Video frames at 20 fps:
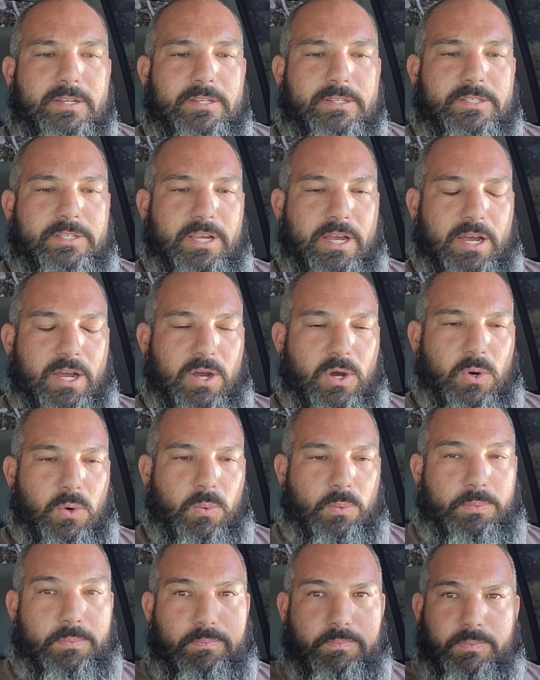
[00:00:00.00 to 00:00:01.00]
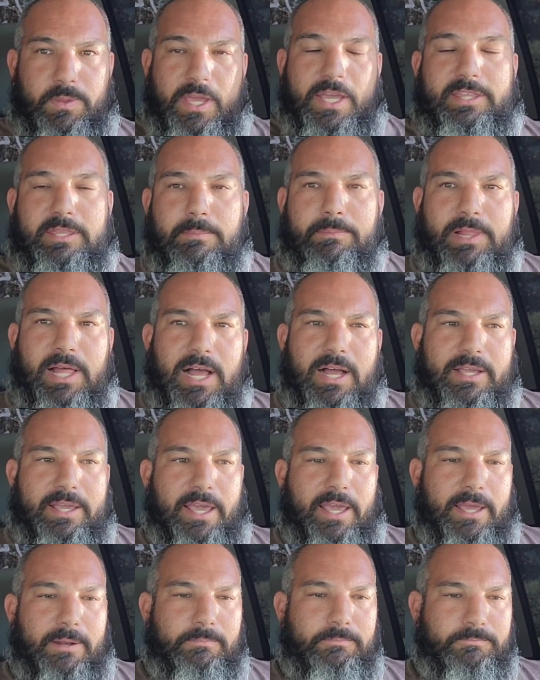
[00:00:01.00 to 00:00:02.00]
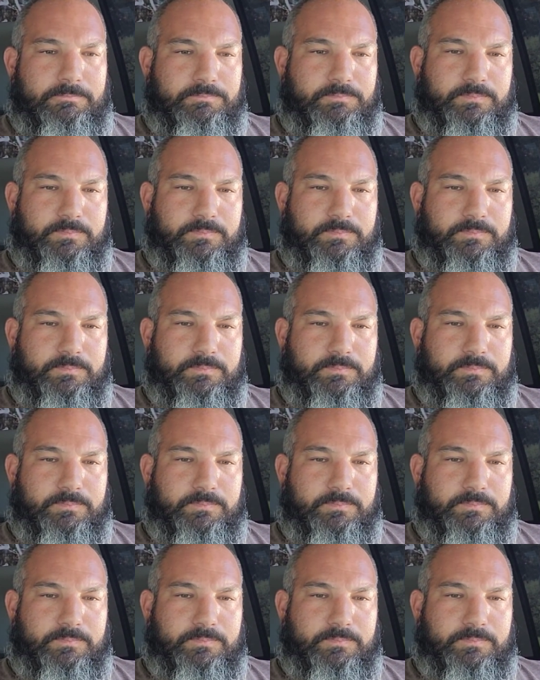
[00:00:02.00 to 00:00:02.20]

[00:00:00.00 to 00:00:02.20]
So you get the block in.